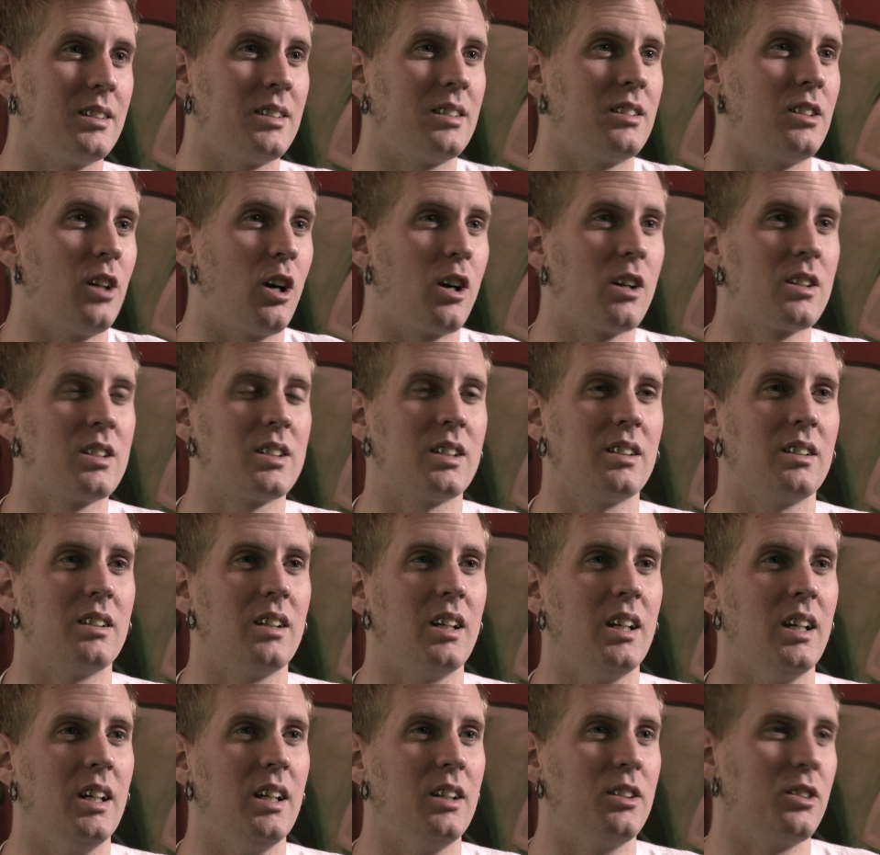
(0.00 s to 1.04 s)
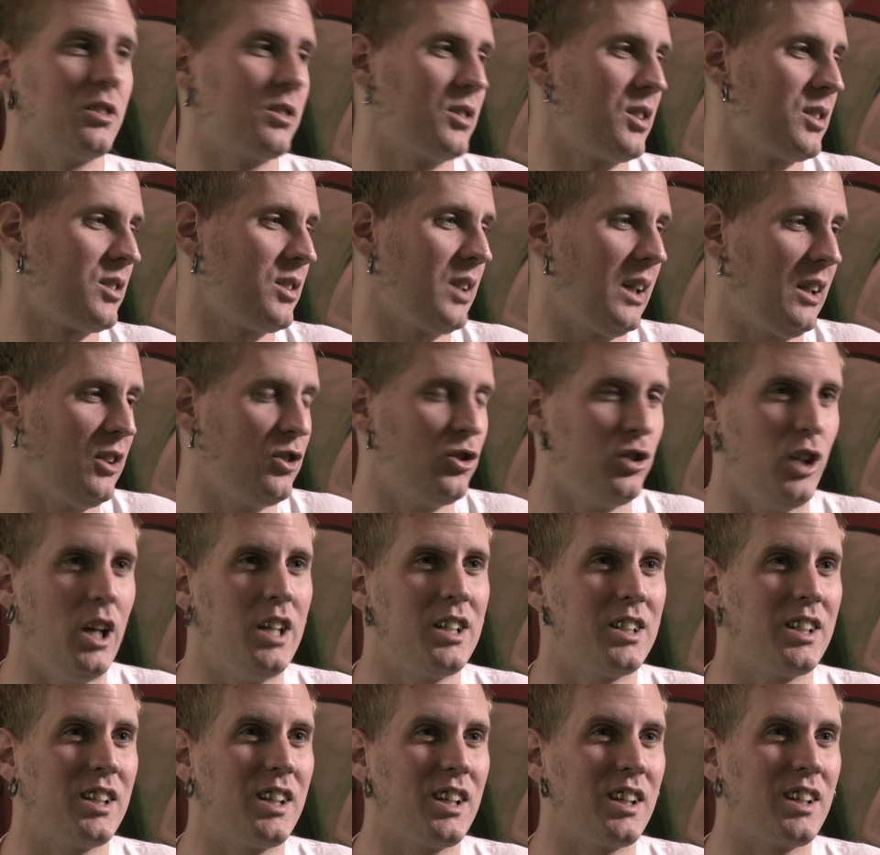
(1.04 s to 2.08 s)
starts and you're just like
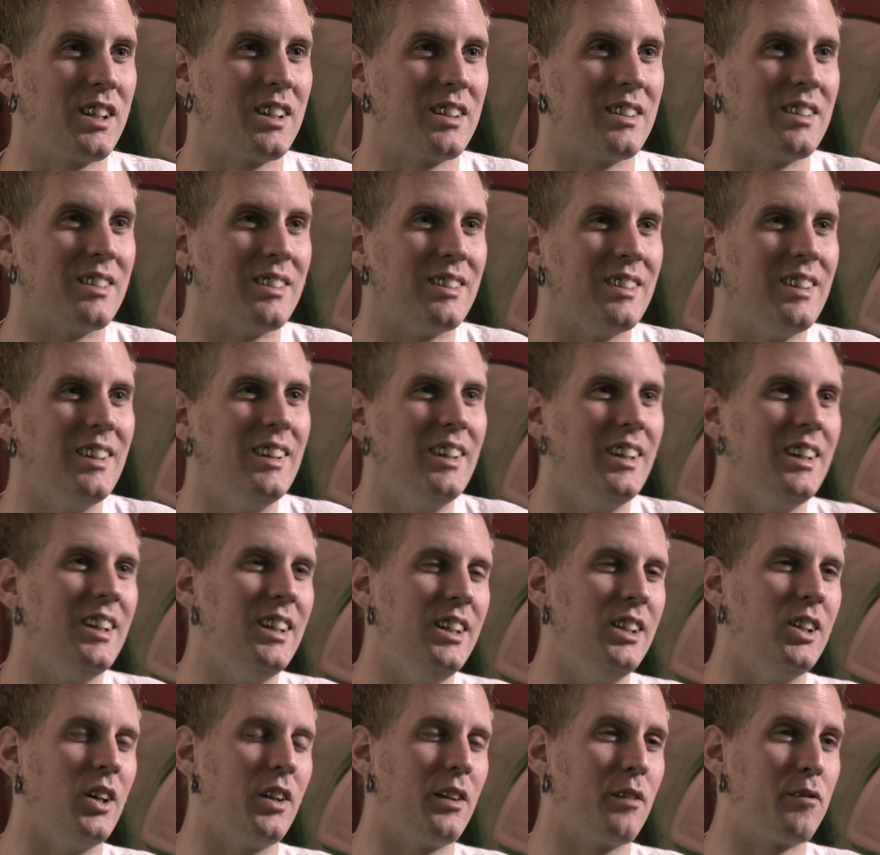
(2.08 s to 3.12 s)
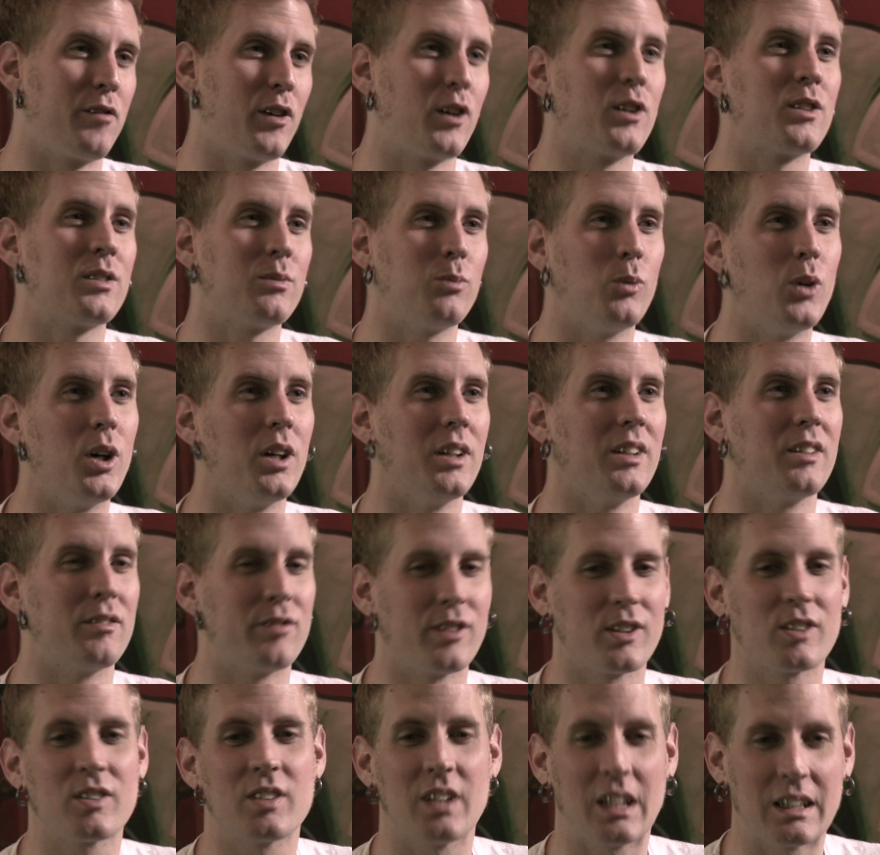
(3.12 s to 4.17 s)
shaking, and the first
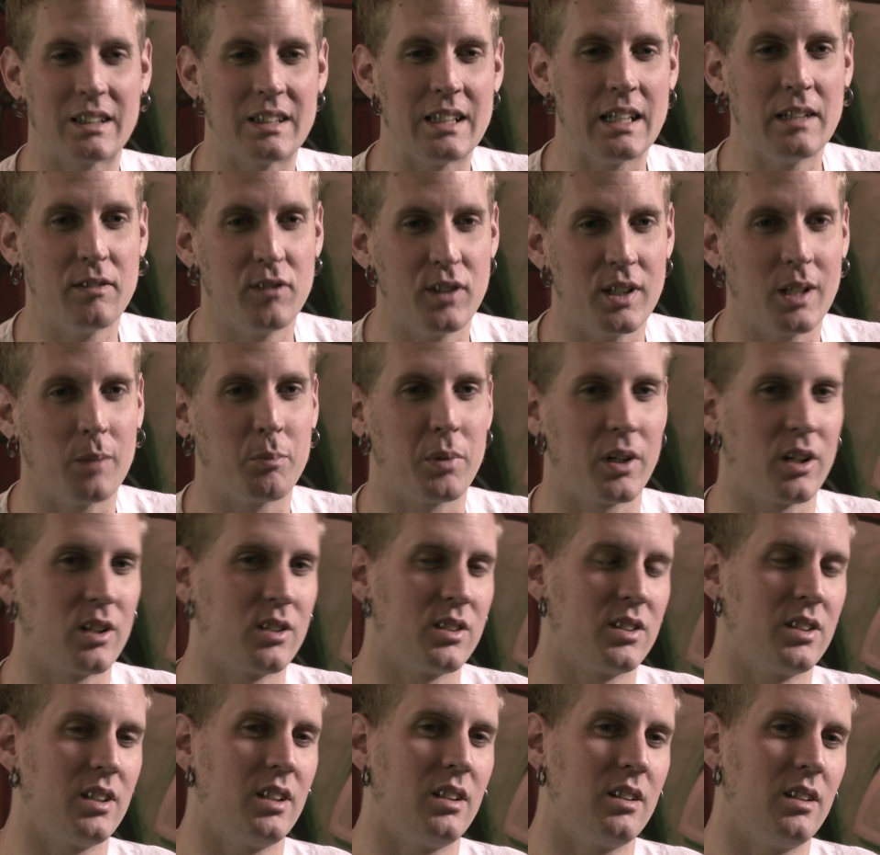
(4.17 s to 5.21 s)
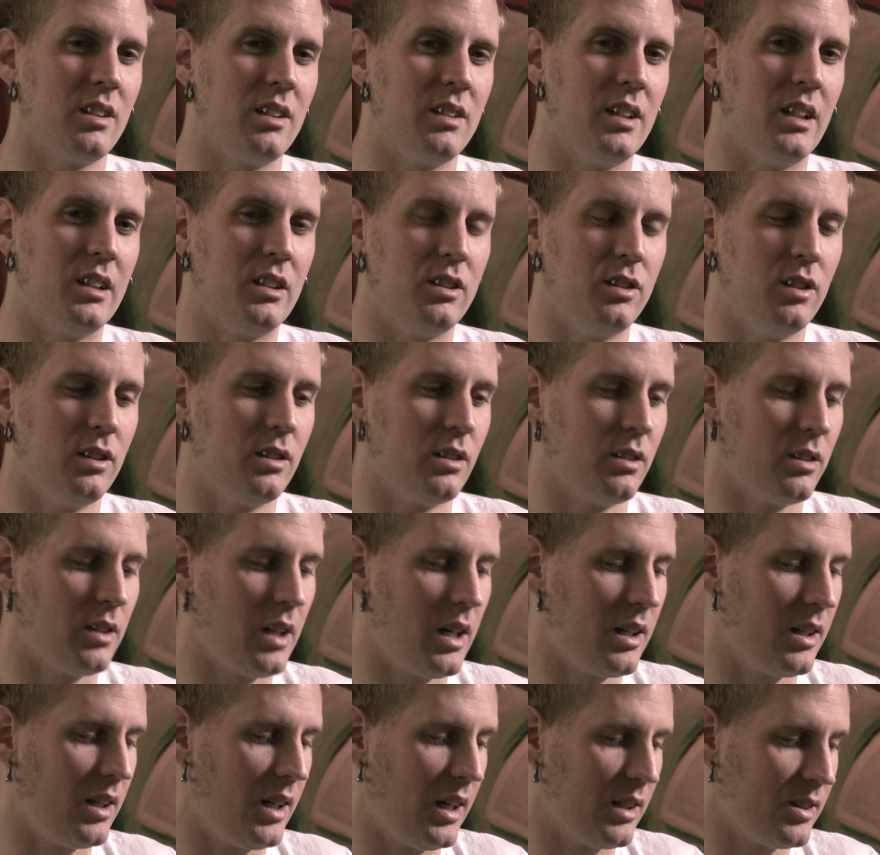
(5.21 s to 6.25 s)
like TV appearance that you do,
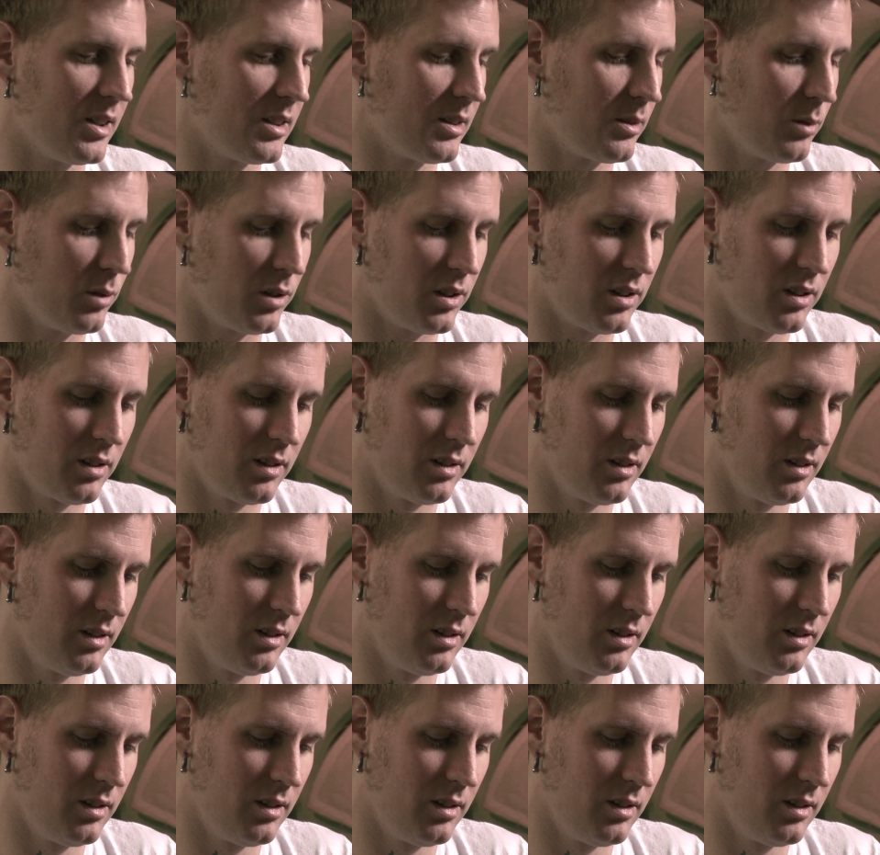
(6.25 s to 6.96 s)
I just was,